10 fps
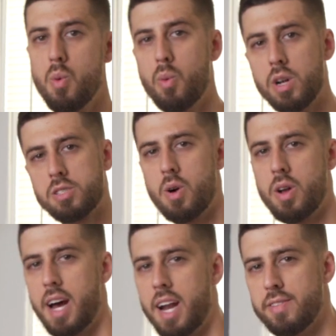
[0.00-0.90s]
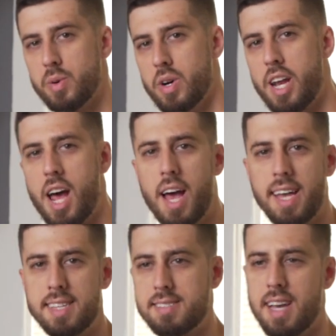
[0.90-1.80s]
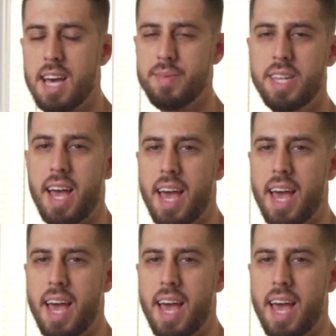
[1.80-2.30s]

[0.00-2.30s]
What's going on, everyone? It's Simon,